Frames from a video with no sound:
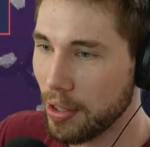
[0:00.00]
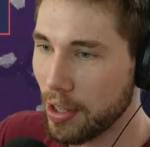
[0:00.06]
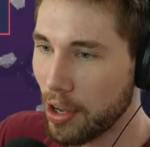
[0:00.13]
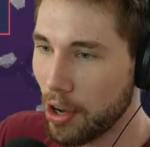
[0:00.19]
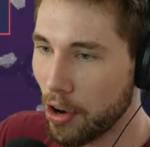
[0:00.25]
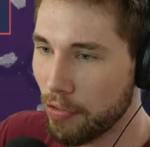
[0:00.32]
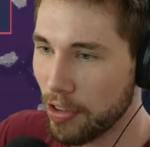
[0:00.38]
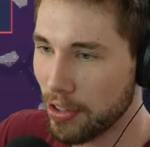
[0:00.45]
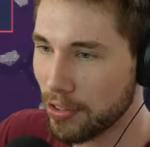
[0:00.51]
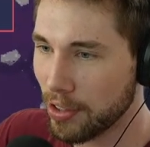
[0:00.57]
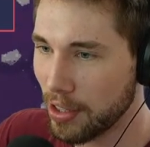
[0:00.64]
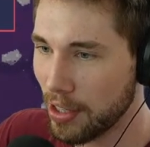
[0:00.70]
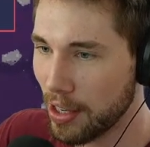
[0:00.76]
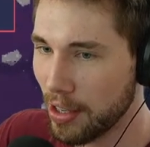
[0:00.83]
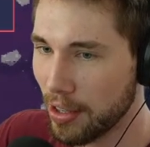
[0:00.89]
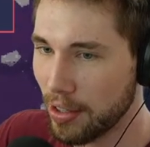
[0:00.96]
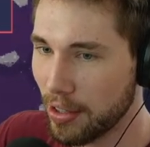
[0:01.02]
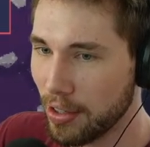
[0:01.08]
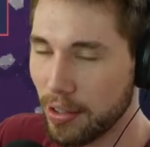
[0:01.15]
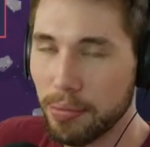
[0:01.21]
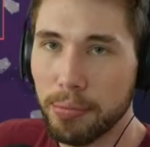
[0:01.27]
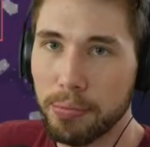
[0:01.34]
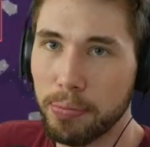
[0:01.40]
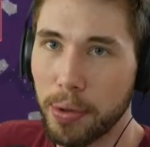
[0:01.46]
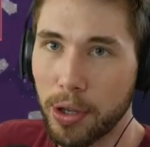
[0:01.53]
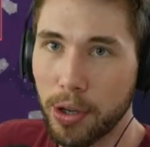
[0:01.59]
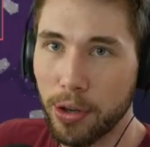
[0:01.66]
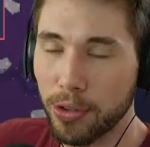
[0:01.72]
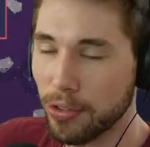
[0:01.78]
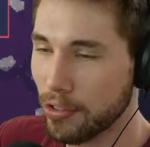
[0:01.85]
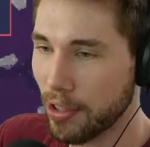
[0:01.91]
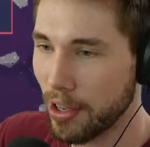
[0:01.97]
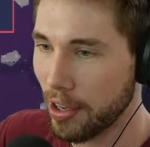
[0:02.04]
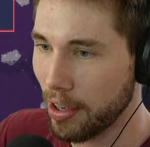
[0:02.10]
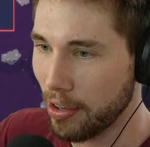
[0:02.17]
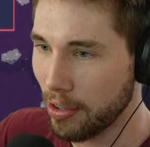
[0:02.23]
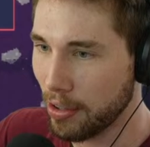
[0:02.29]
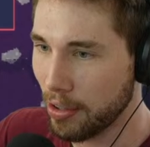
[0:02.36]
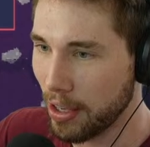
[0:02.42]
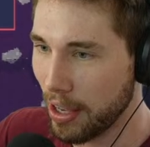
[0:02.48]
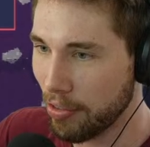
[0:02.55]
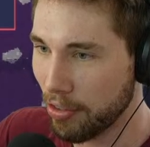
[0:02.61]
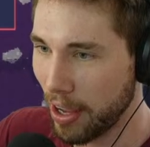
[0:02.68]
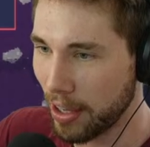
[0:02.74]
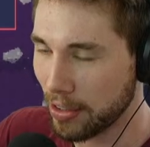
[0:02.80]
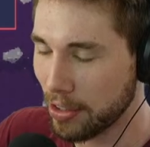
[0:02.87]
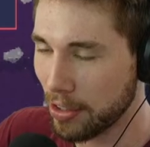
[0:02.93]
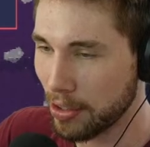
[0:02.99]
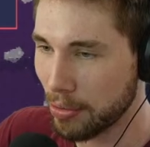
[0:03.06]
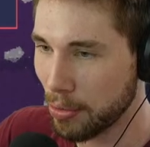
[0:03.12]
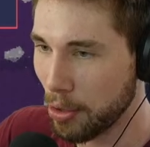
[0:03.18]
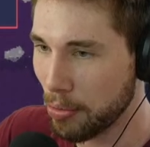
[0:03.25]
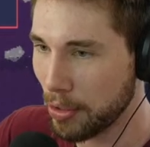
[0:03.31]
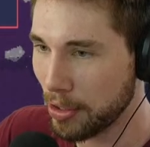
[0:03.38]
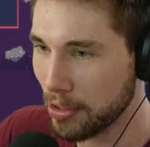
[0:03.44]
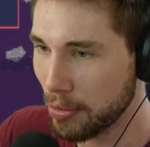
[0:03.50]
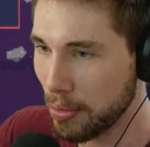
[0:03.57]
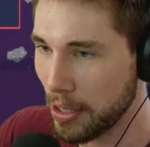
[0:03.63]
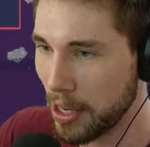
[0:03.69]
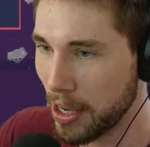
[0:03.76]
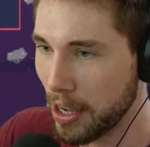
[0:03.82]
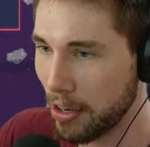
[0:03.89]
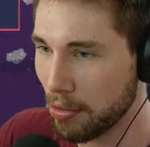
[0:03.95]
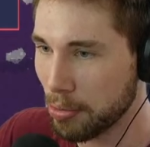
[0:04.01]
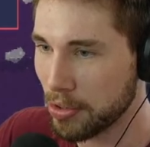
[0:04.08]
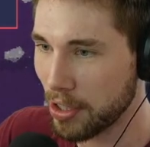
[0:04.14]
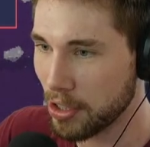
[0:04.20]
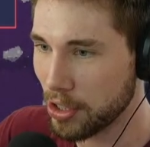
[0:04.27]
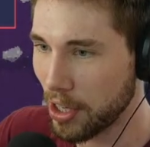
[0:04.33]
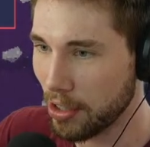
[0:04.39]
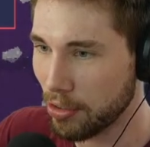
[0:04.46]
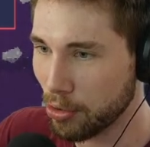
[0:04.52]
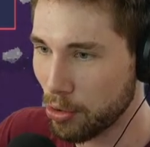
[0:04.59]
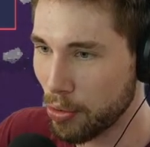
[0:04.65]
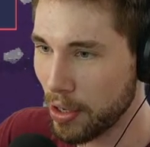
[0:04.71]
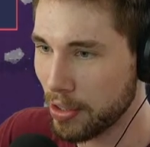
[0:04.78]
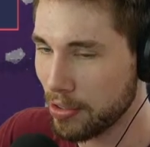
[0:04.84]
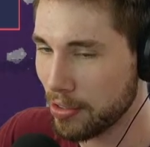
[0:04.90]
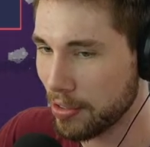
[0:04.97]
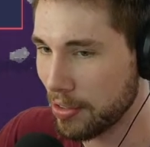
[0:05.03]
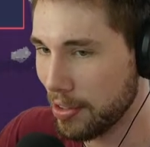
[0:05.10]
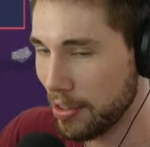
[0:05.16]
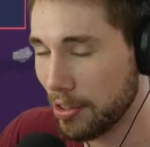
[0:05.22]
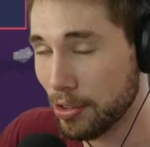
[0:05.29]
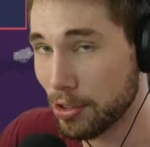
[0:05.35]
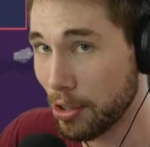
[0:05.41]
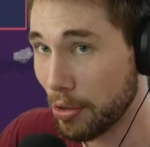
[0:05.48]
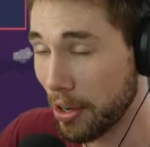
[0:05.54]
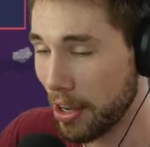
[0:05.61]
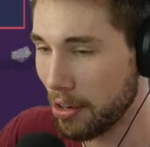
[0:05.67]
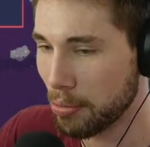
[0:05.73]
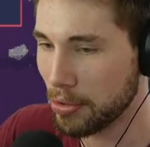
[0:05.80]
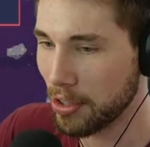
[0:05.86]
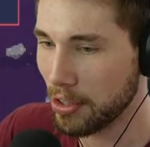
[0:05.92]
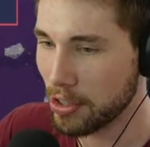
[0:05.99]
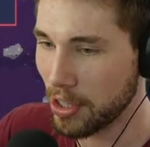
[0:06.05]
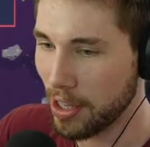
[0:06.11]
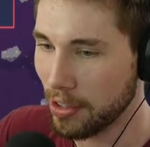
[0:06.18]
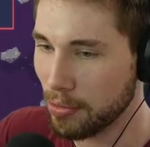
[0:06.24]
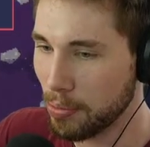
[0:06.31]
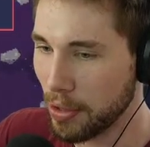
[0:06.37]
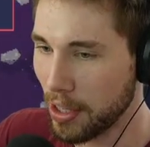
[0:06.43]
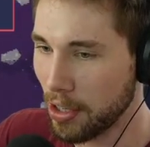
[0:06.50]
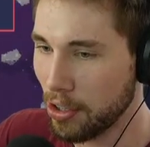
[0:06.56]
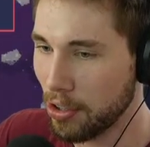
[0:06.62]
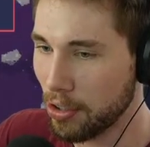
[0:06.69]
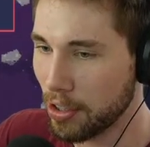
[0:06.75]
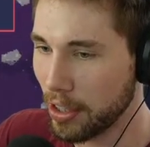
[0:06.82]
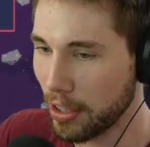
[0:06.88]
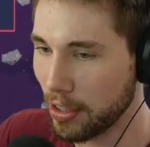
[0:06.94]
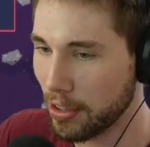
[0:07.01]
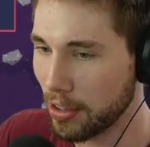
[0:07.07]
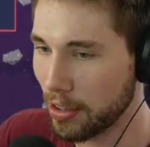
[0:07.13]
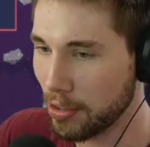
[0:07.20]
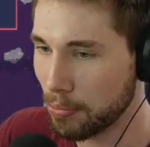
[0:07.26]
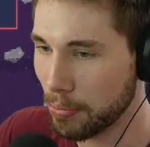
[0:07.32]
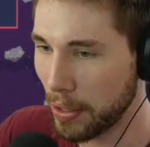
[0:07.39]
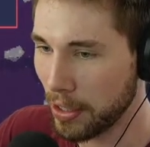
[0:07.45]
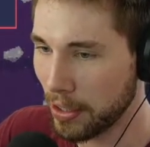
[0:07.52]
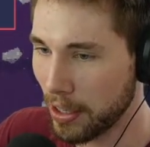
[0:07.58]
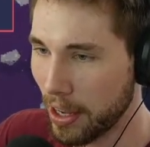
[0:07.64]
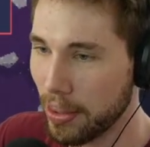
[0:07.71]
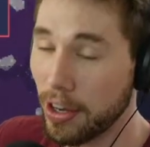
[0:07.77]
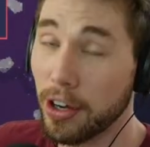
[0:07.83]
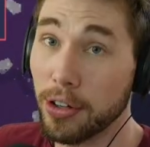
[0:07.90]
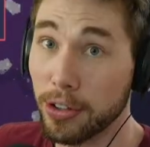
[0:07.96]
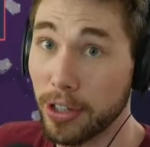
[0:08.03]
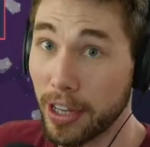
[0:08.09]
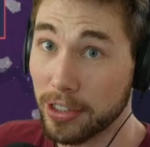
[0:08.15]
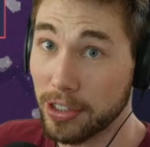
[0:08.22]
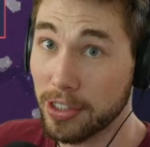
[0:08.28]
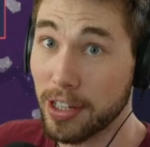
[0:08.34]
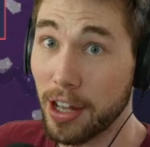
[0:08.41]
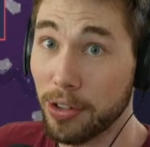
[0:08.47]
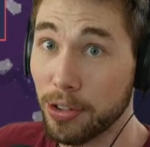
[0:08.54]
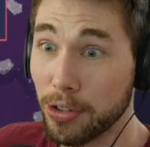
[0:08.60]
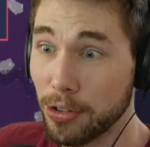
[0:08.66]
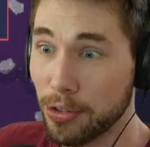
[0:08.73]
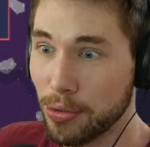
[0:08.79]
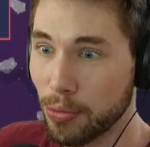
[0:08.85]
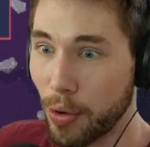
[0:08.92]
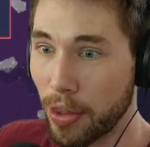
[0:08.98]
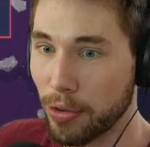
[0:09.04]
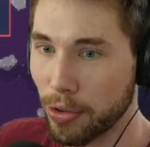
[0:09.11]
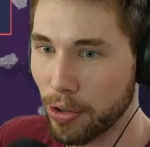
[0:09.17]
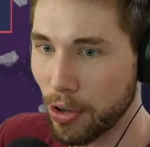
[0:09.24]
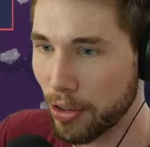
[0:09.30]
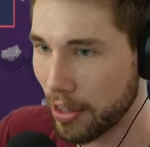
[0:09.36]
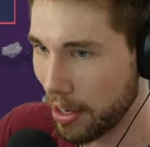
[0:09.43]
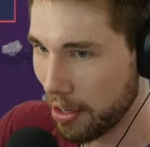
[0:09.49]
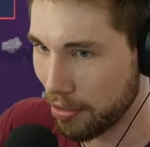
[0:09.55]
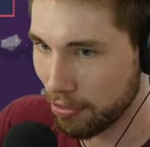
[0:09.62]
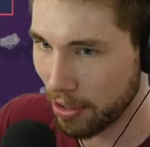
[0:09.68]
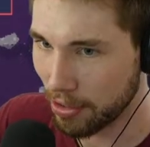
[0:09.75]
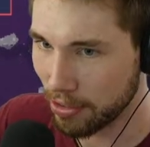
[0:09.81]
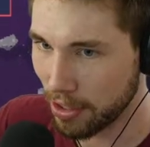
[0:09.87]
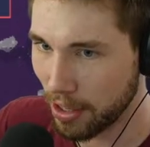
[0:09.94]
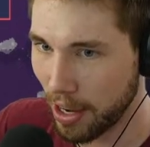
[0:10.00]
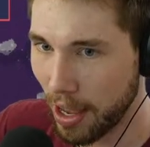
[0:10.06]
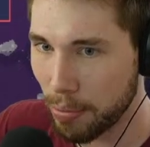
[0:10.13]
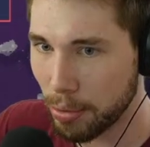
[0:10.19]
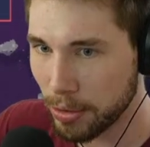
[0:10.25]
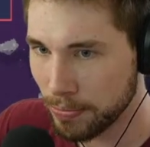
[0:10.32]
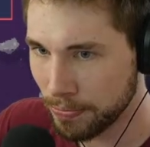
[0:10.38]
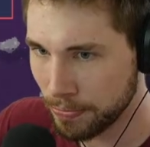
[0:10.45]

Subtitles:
Obviously, because I have hacked it at the moment to be 100% chance always, it is showing 100% chance, but then you click this button and then it'll actually tell you whether or not that event's going to happen.